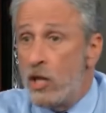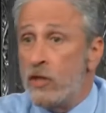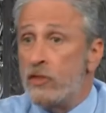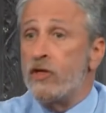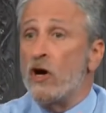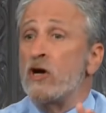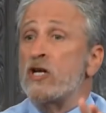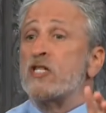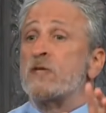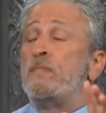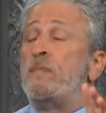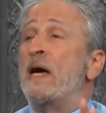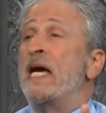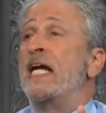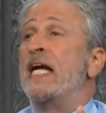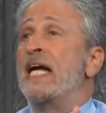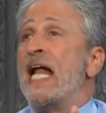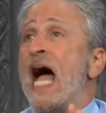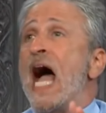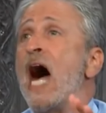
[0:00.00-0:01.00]
There's been
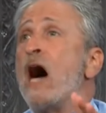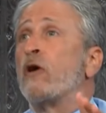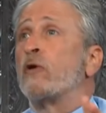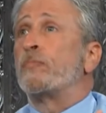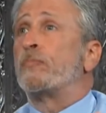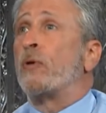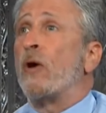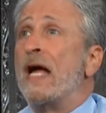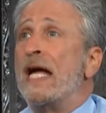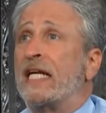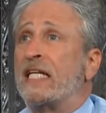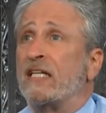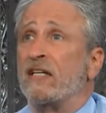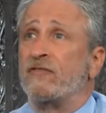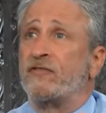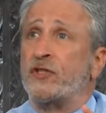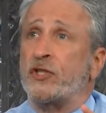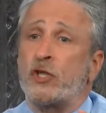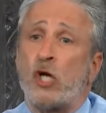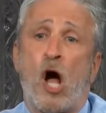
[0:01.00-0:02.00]
an outbreak
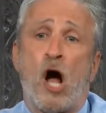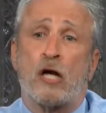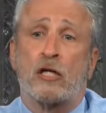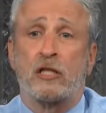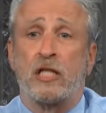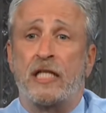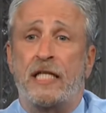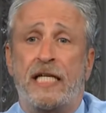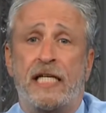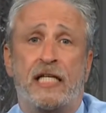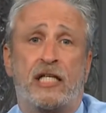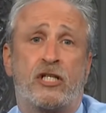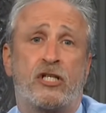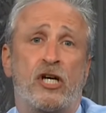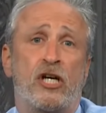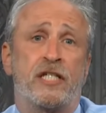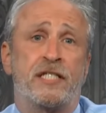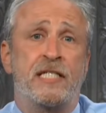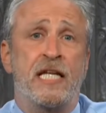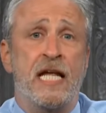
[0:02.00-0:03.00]
of chocolatey
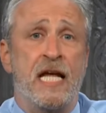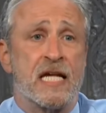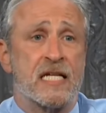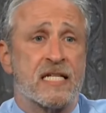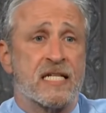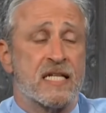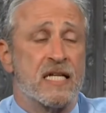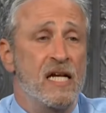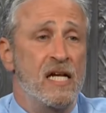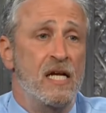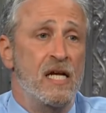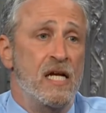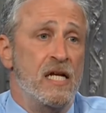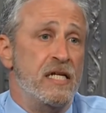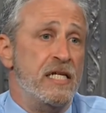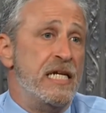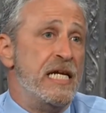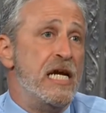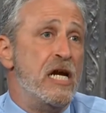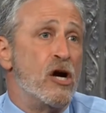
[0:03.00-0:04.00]
goodness
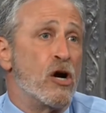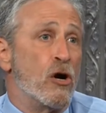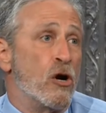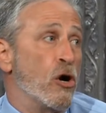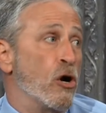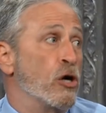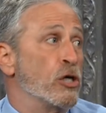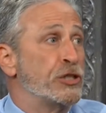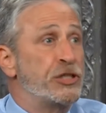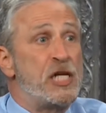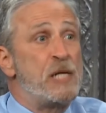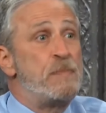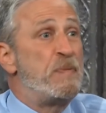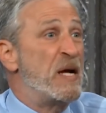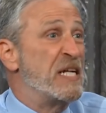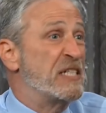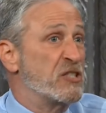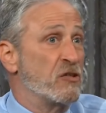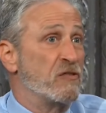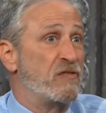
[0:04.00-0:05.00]
near Hershey,
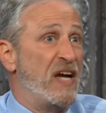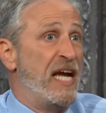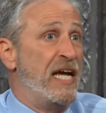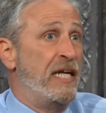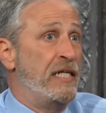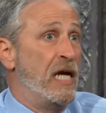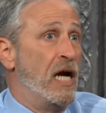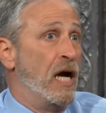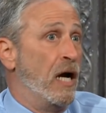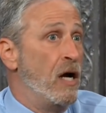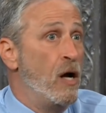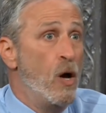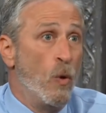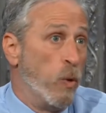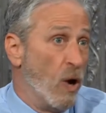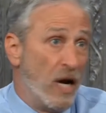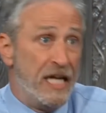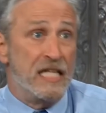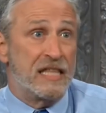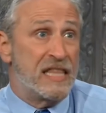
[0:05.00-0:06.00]
Pennsylvania.
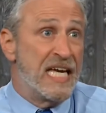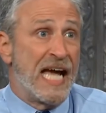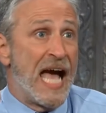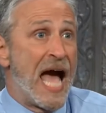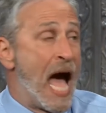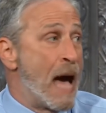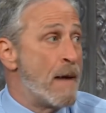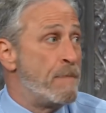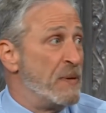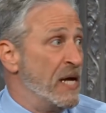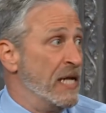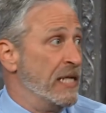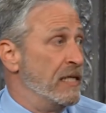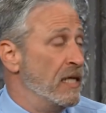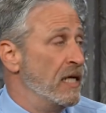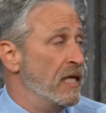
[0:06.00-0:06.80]
What do you think happened?